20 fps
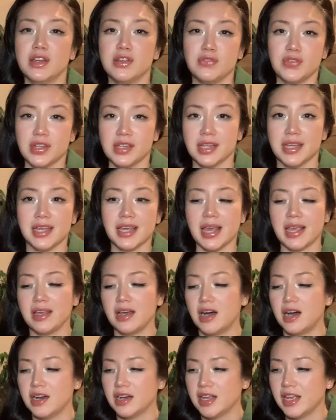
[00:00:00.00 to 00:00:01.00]
feeling
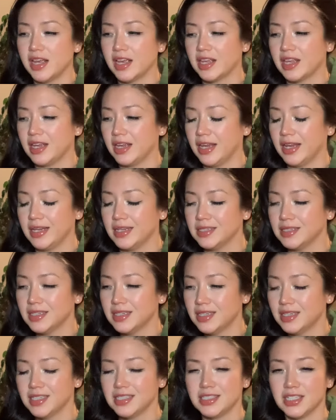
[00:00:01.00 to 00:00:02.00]
chaotic and
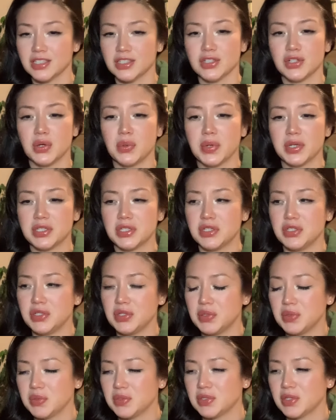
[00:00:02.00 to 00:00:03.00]
doesn't know what to
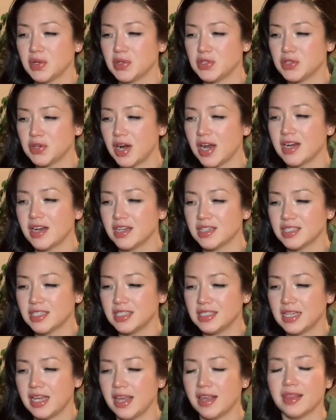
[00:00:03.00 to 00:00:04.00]
do. So try not to
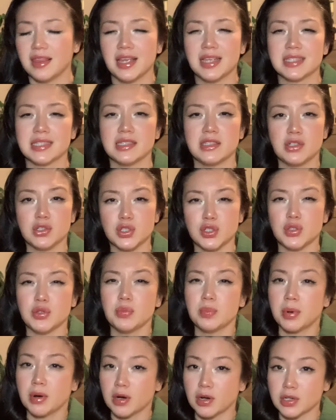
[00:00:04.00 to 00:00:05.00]
take things a little too
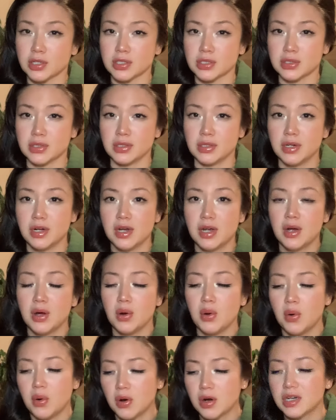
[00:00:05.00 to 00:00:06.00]
personal
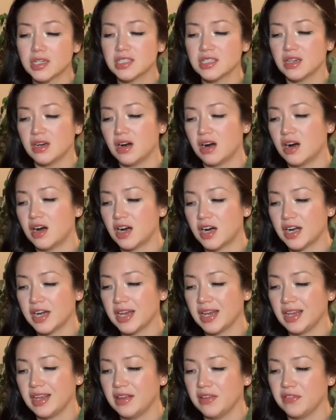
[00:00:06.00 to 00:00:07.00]
or to heart
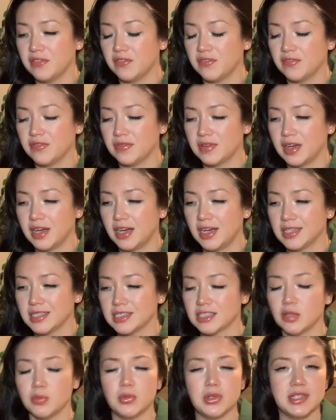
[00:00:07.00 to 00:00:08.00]
if
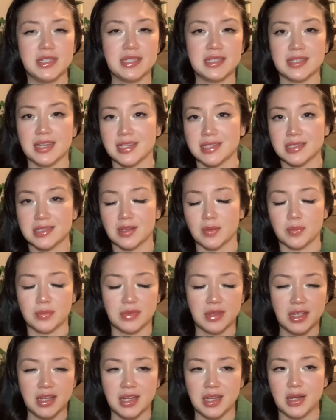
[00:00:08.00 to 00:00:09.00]
someone says
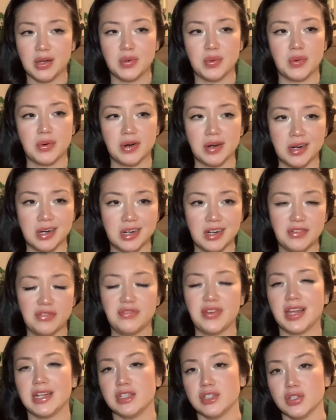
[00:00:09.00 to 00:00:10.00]
something or
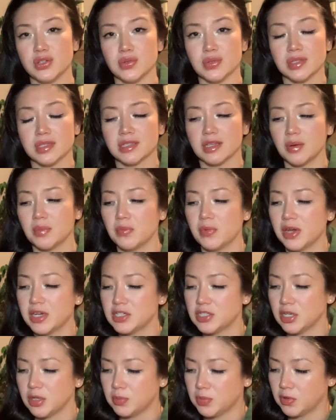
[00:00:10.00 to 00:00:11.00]
offends you in some way,
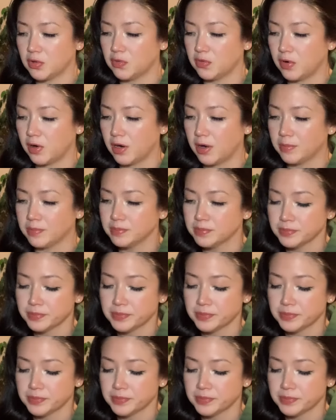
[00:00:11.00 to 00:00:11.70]
shape, or form.